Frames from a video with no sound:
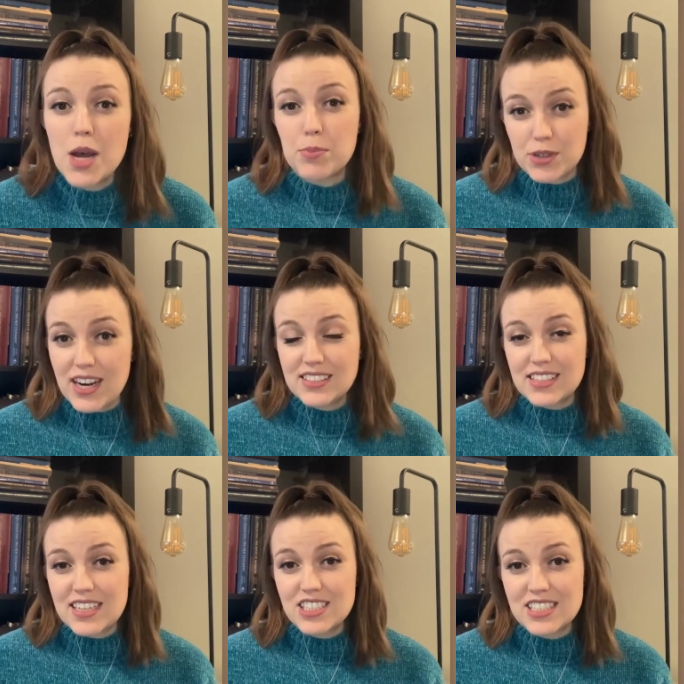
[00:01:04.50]

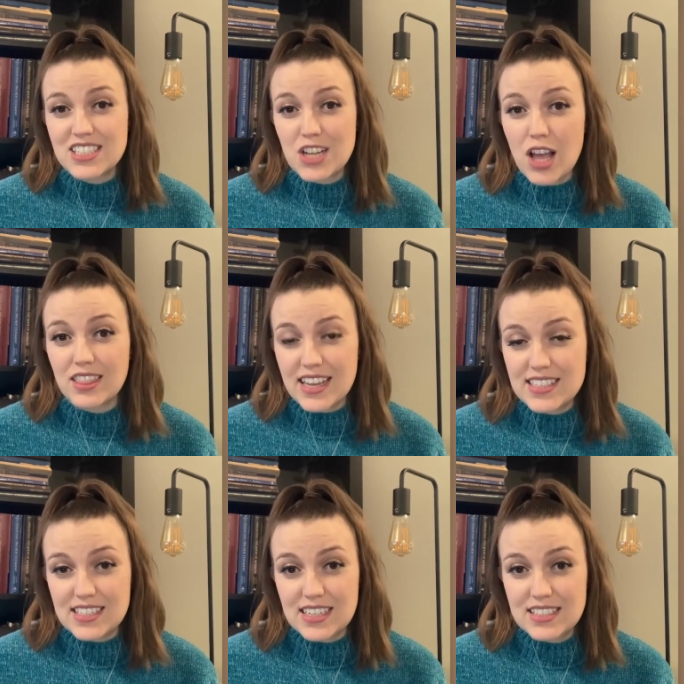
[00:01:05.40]
Procrastination is not
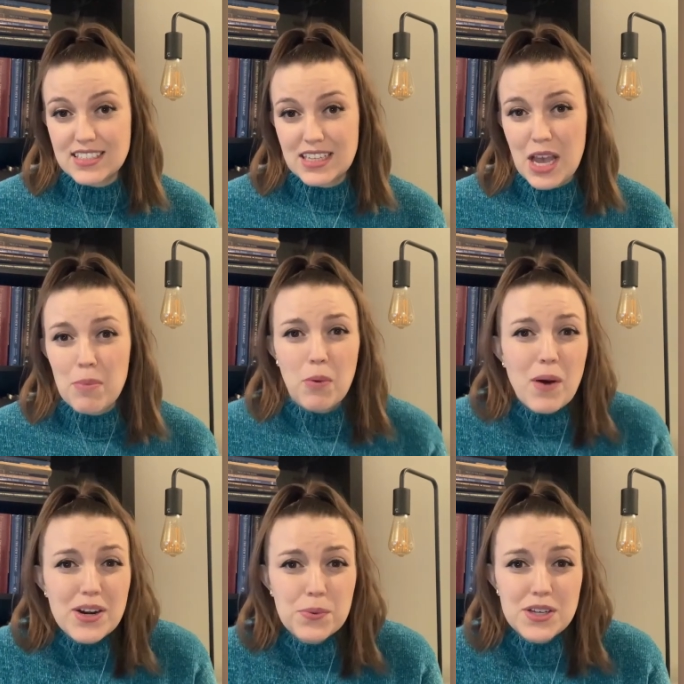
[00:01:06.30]
laziness. But
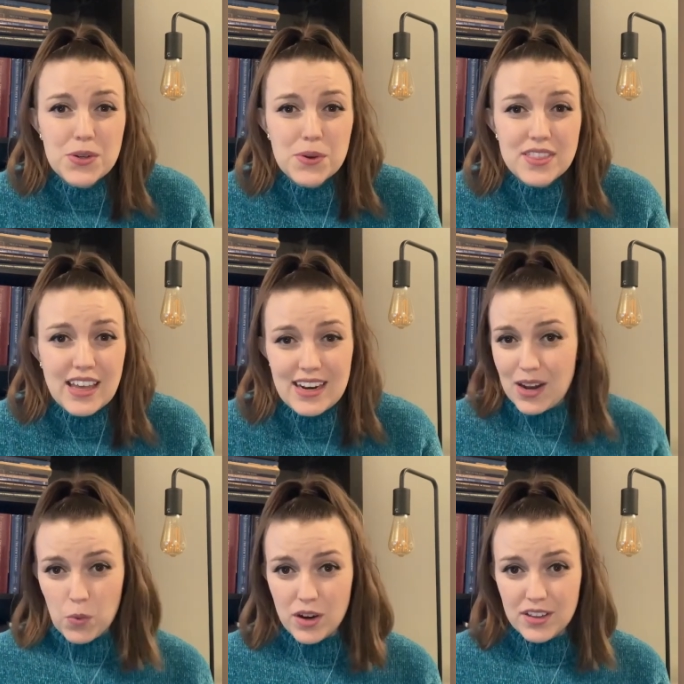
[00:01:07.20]
why do we do it then,
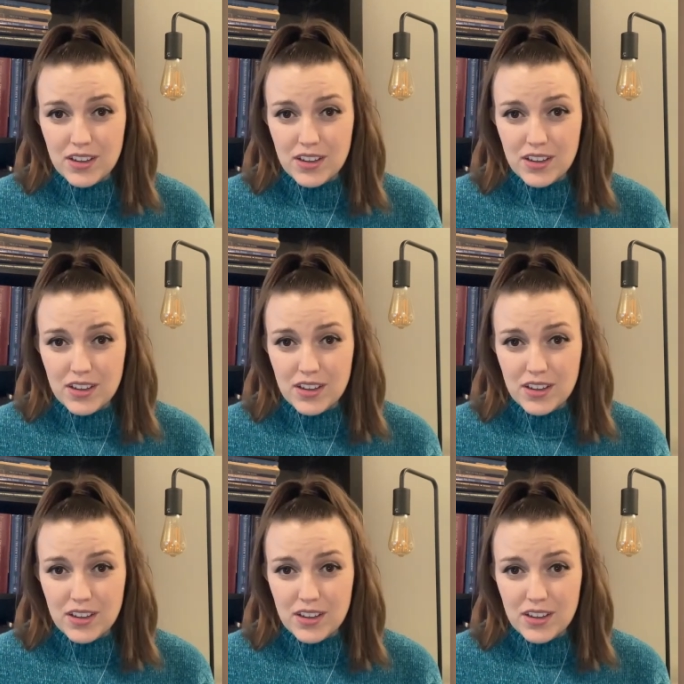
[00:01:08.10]
and what are the